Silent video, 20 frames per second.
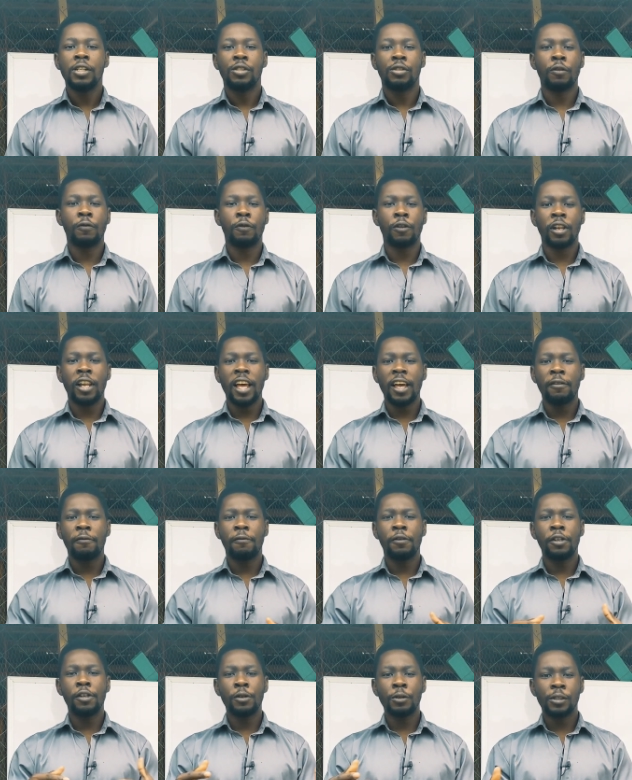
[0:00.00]
So if you like
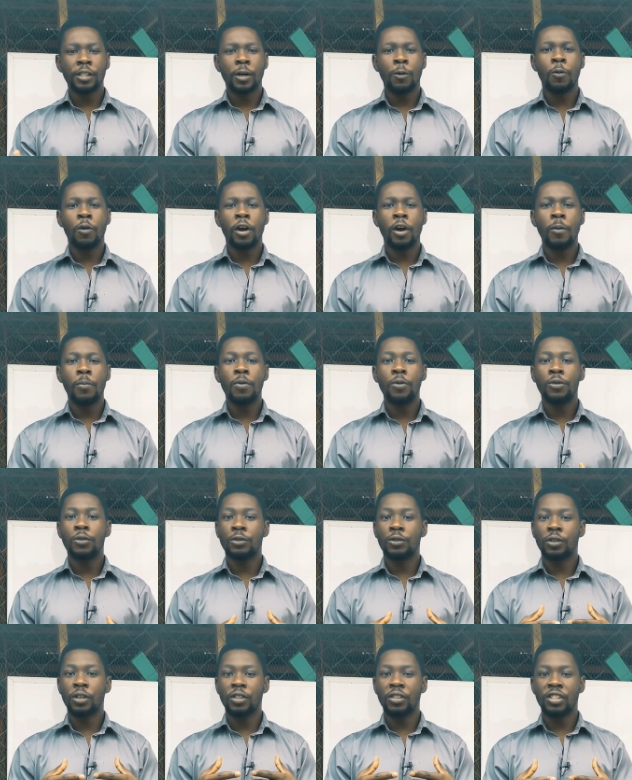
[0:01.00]
videos that will help you
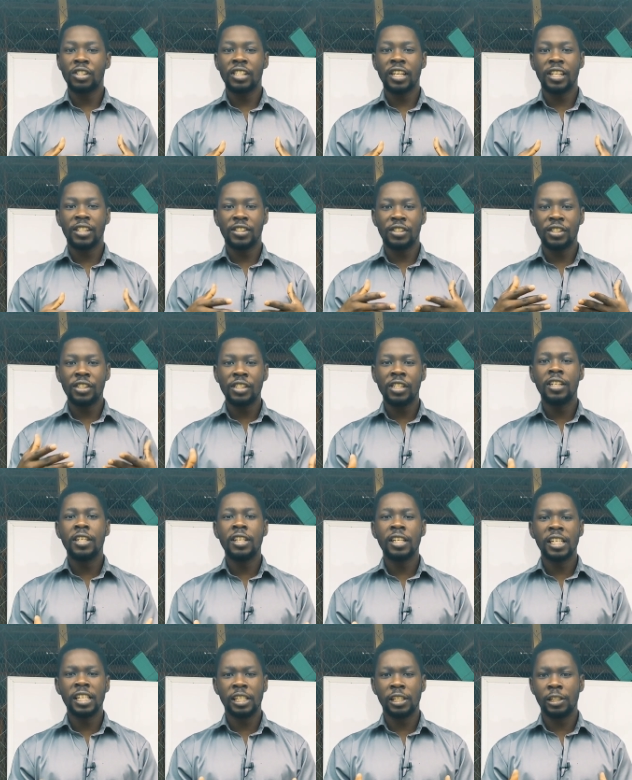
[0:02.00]
to succeed
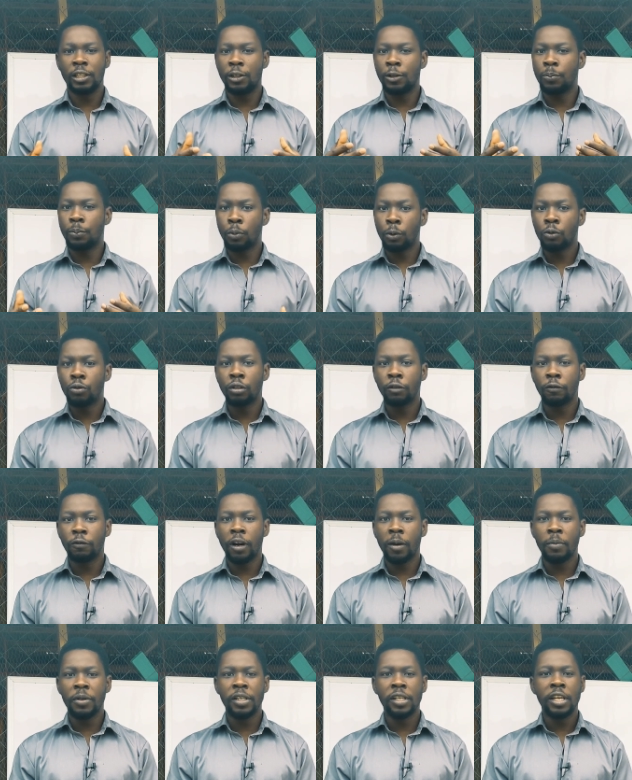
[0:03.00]
exceedingly in poultry
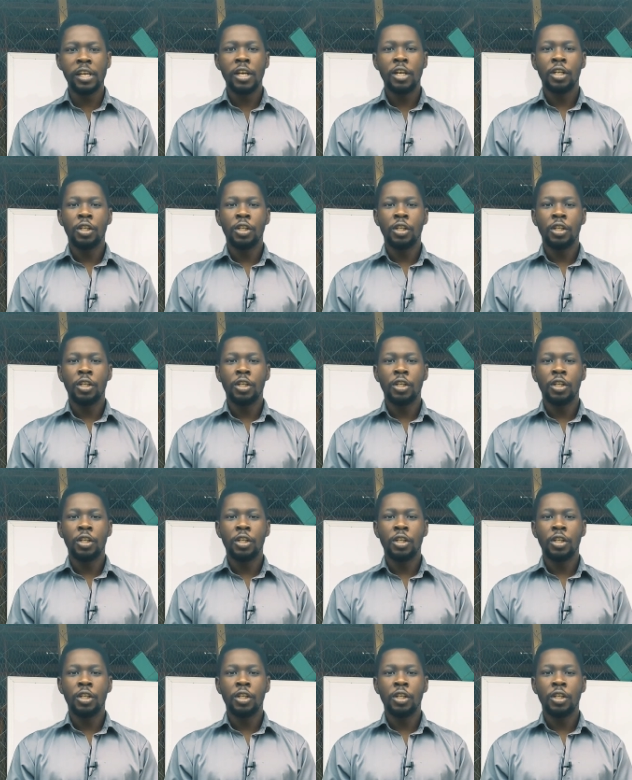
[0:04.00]
farming,